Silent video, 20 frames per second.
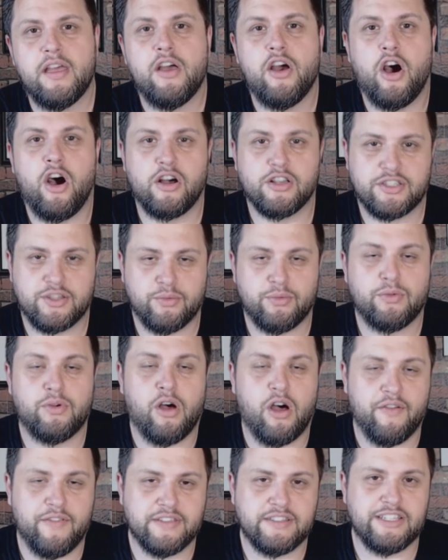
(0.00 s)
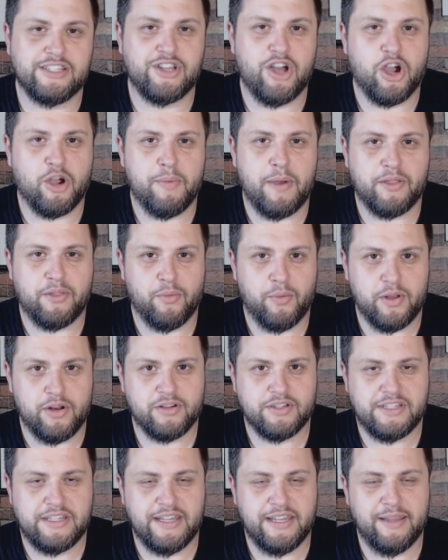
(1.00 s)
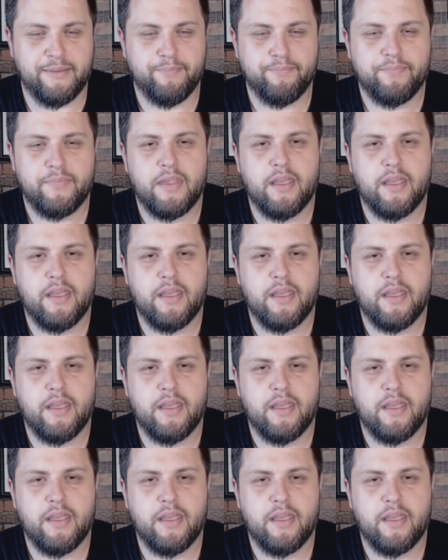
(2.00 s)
Also, we'll obviously talk about the winners team.